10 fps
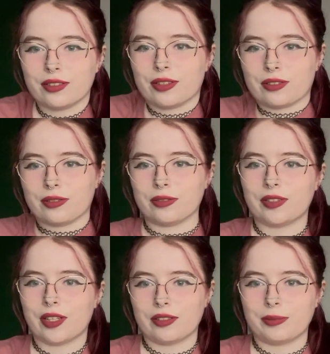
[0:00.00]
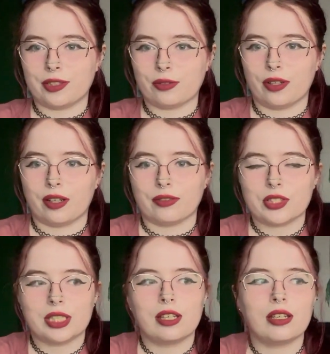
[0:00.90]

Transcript: also known as Cass Makes Crafts,